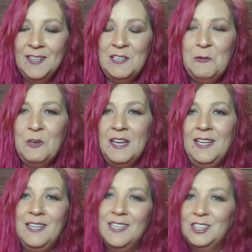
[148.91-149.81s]
you
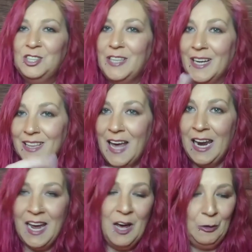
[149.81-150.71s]
can check that
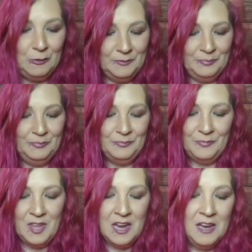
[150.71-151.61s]
out.
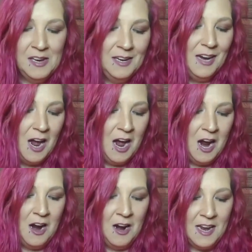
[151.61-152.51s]

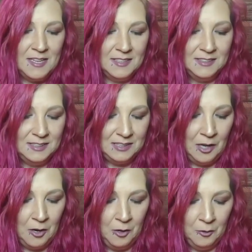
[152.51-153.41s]
All right,
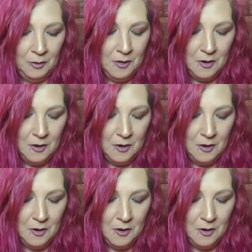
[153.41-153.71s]
so